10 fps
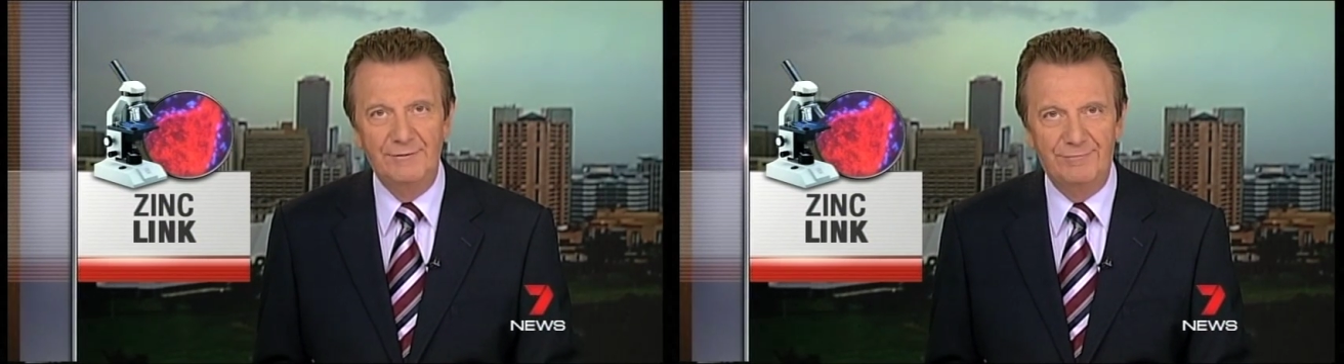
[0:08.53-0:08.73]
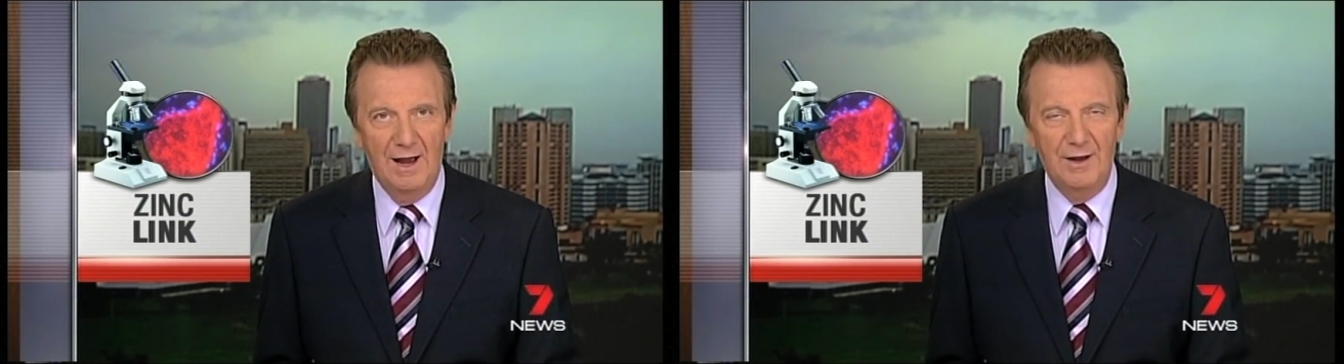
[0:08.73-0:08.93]

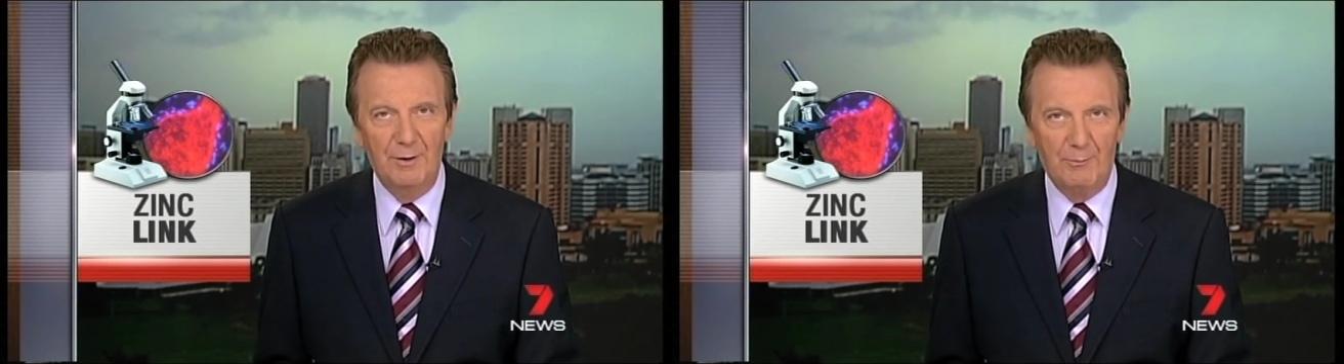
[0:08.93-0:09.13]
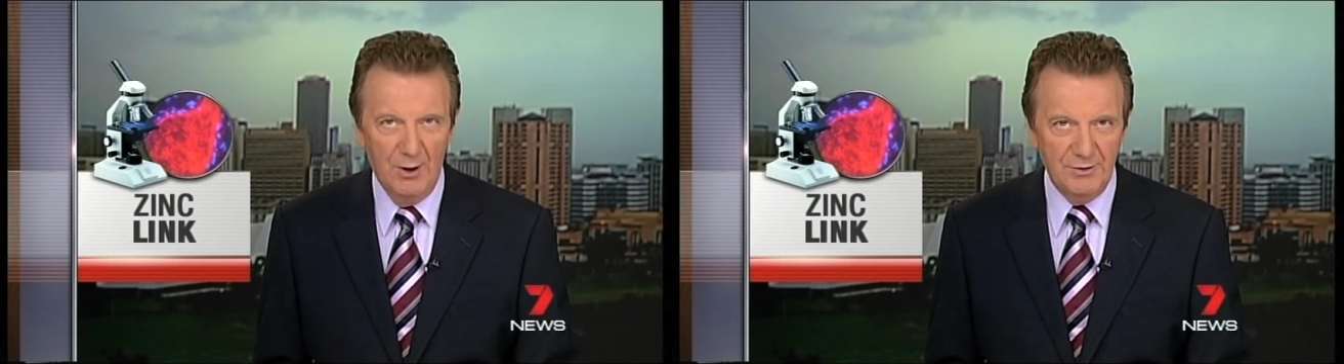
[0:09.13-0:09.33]
They've
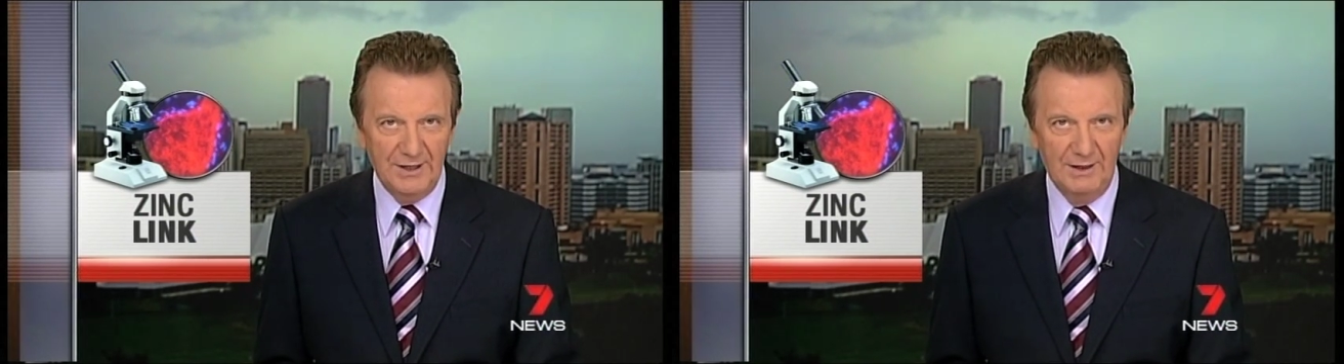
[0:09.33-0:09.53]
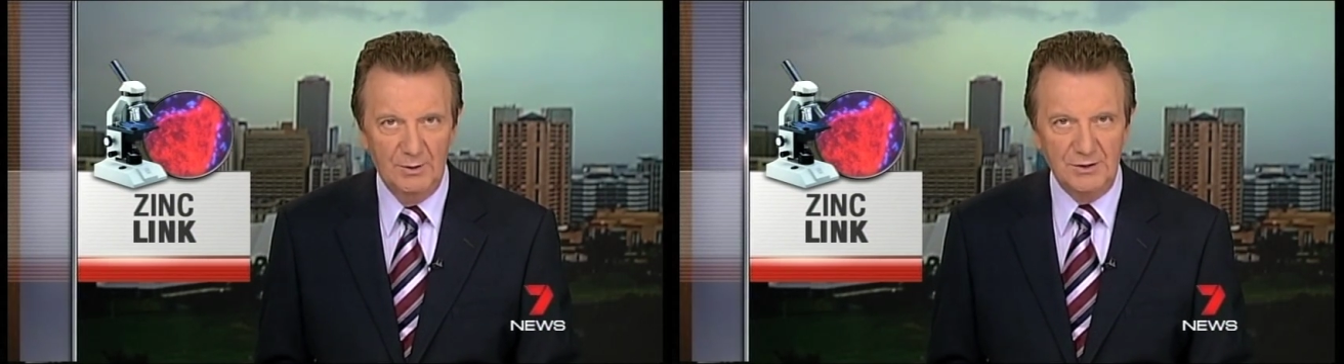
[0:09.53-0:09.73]
found a
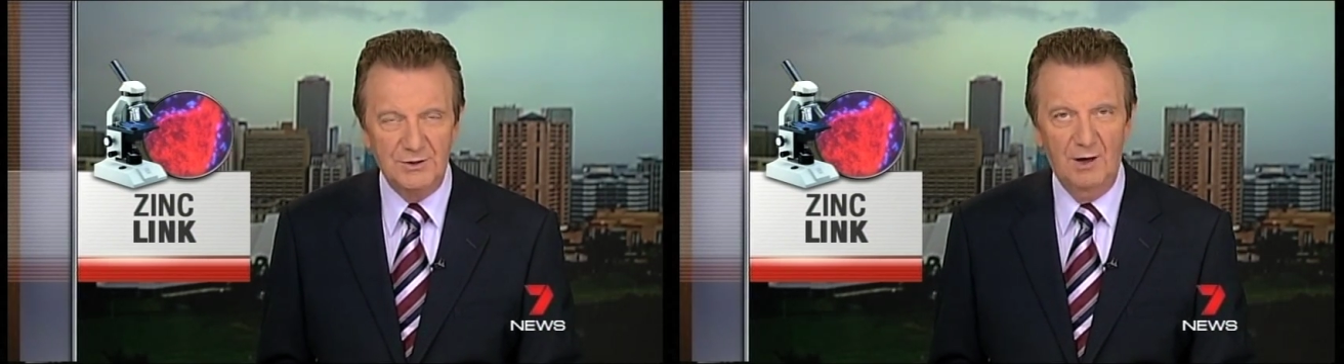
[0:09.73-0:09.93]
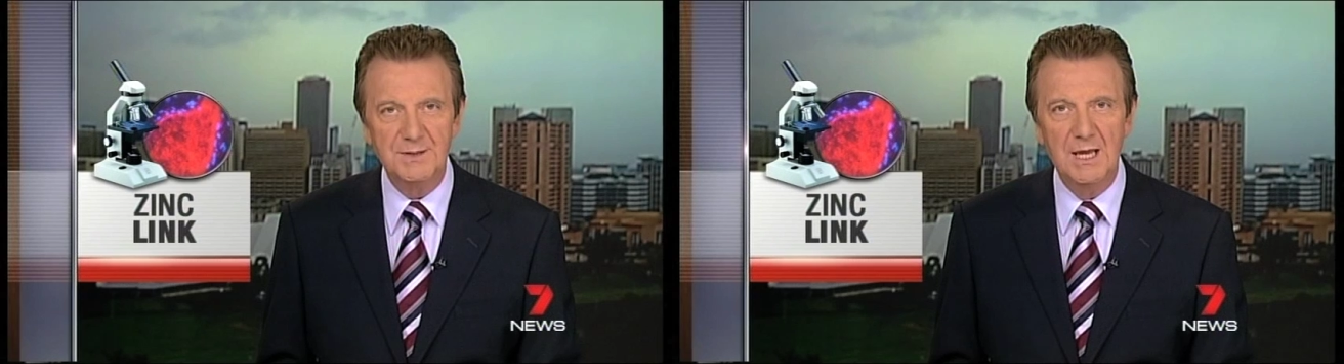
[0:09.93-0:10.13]
protein
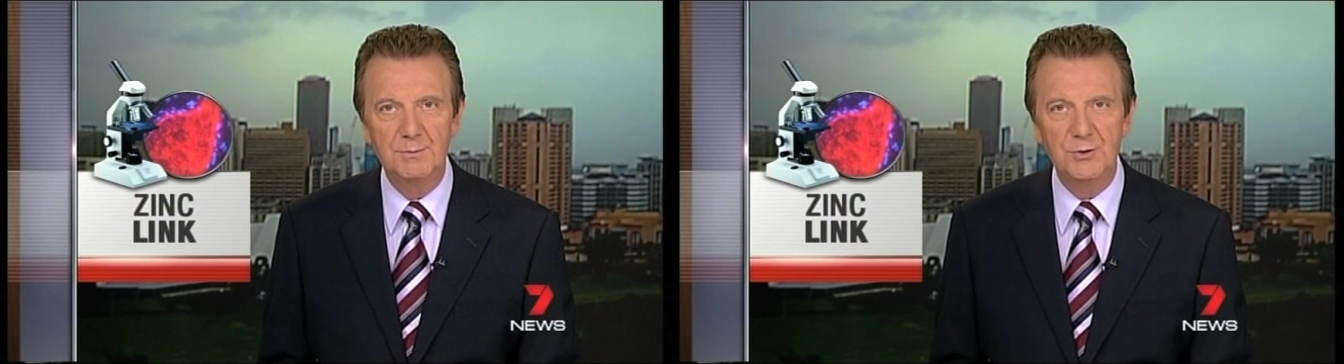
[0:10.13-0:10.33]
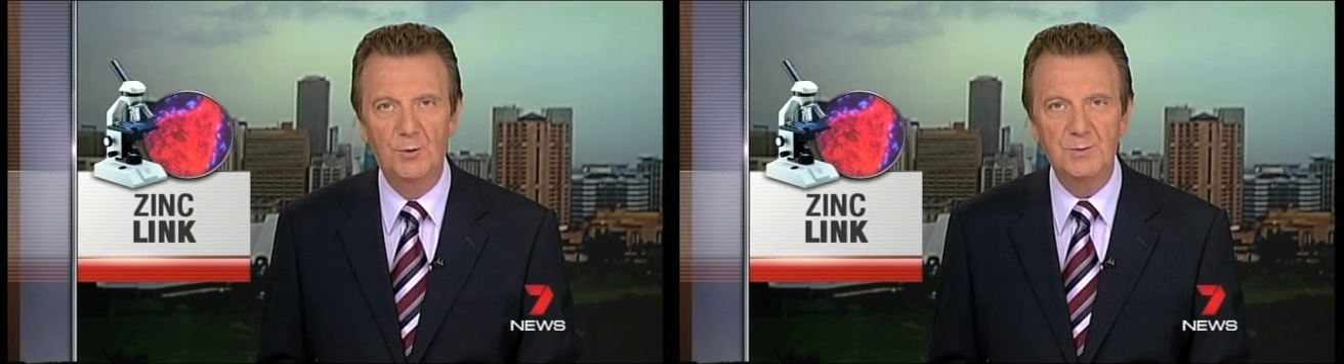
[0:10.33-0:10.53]
which stops
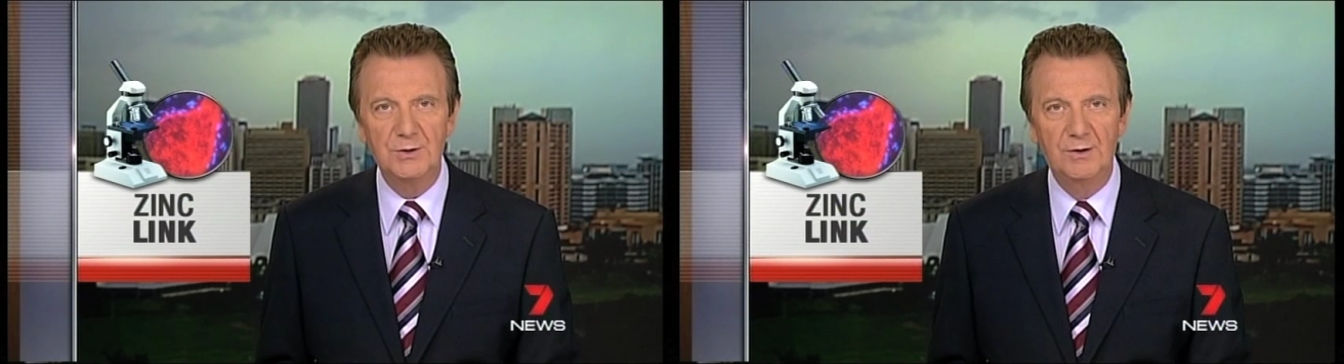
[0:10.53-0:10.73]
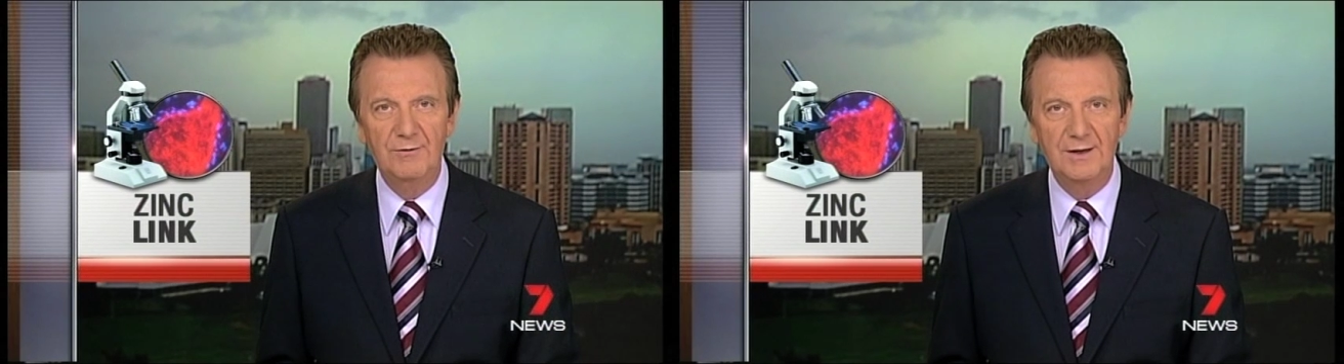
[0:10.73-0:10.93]
the
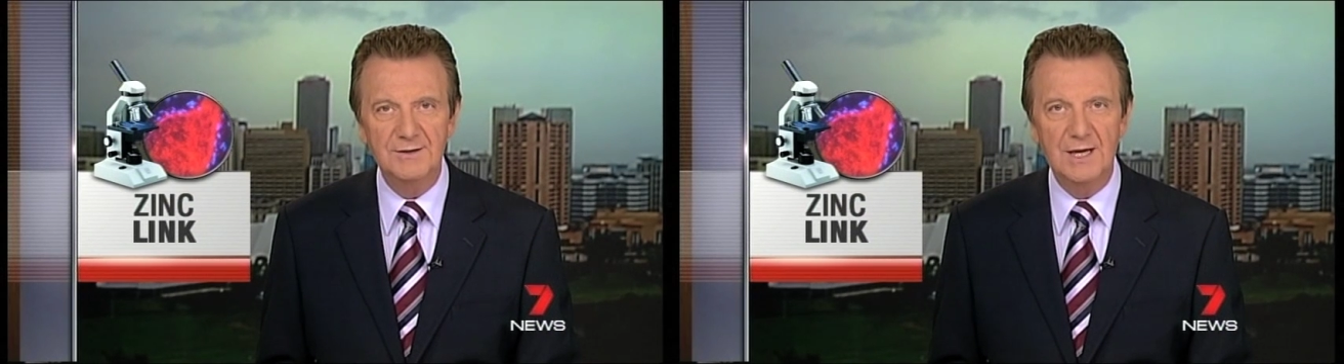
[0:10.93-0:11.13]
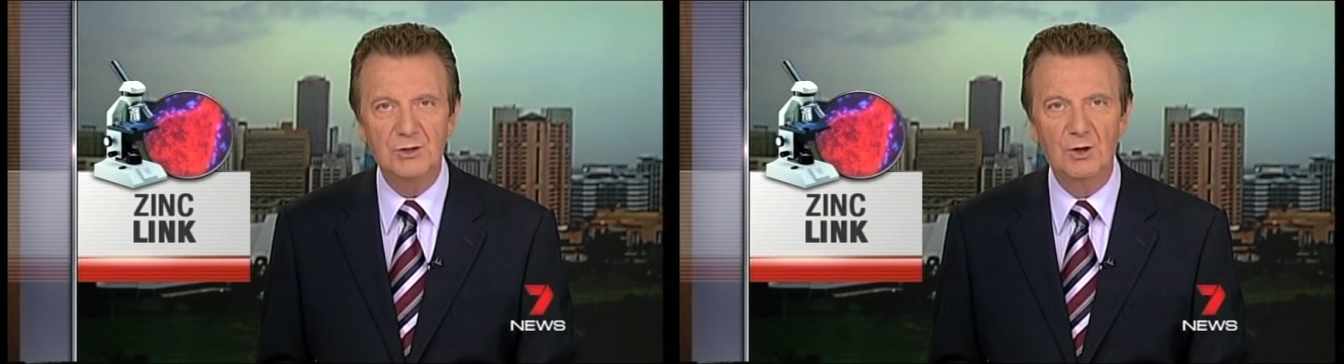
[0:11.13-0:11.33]
absorption of
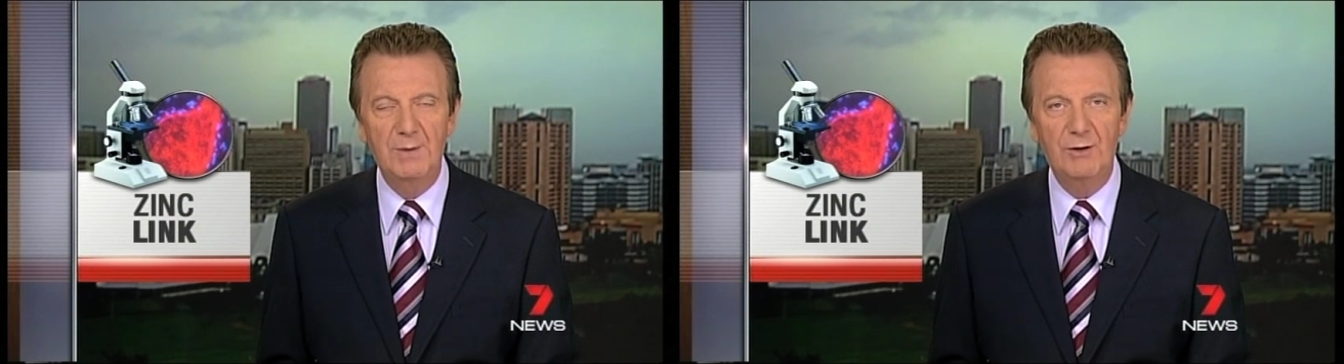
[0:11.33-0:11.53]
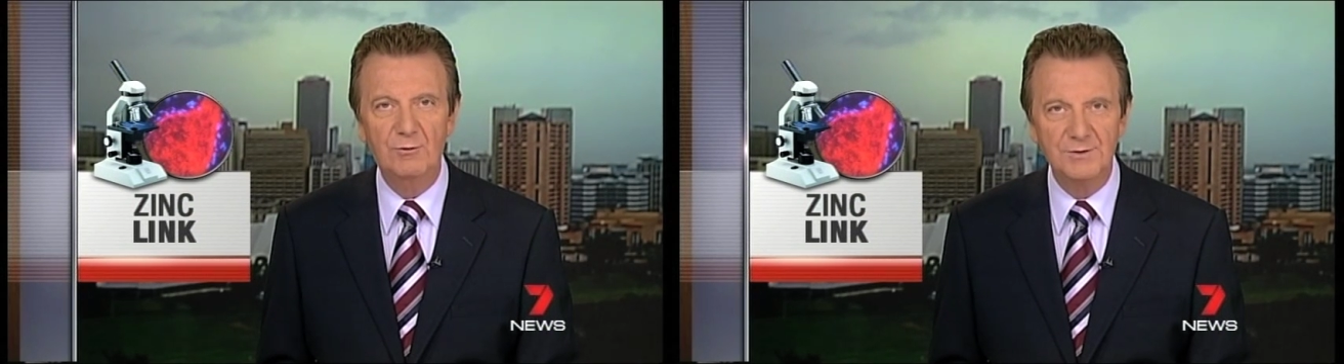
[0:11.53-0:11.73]
the
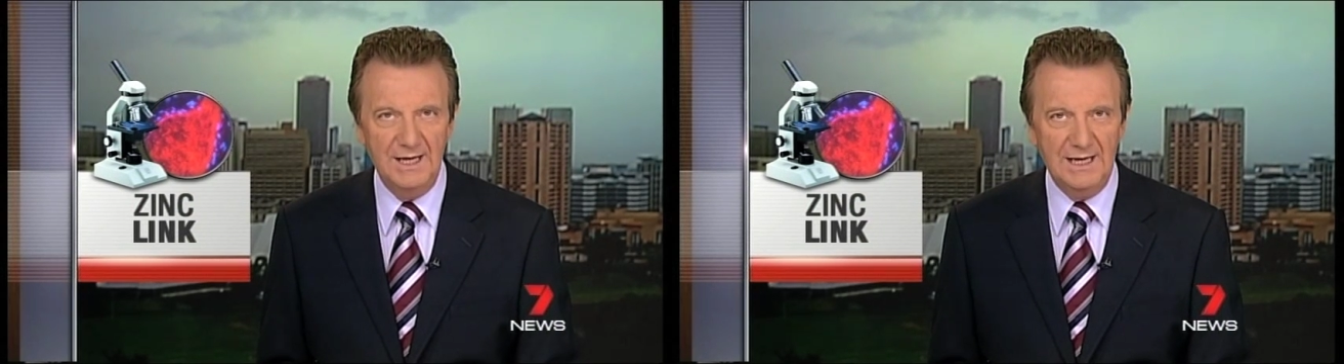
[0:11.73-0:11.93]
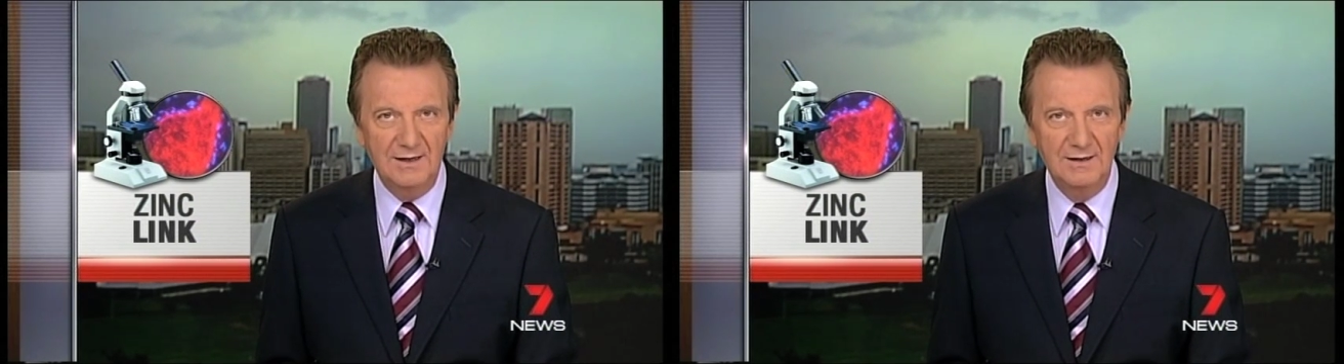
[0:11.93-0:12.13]
essential mineral
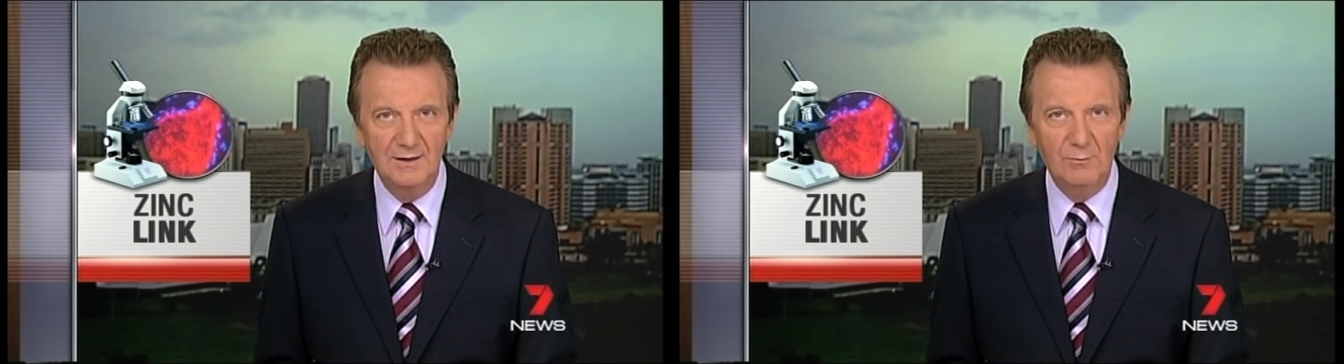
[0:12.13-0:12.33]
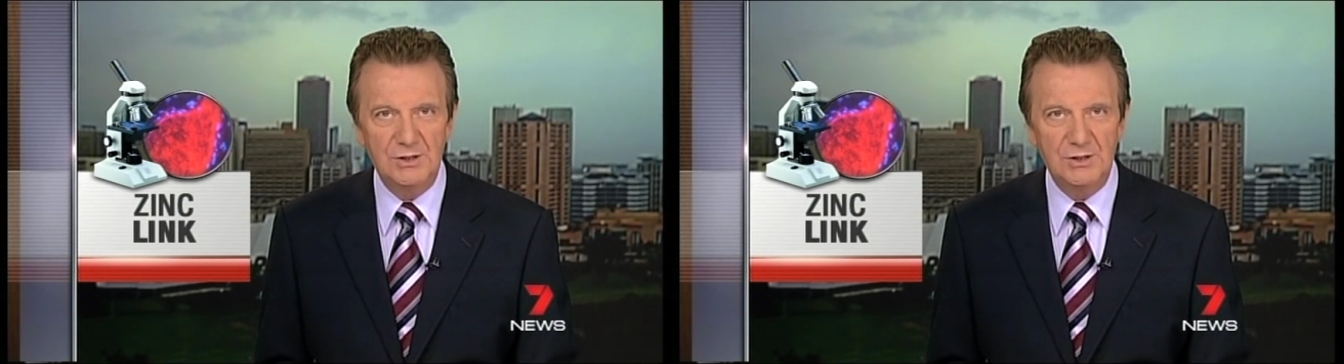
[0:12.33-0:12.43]
zinc,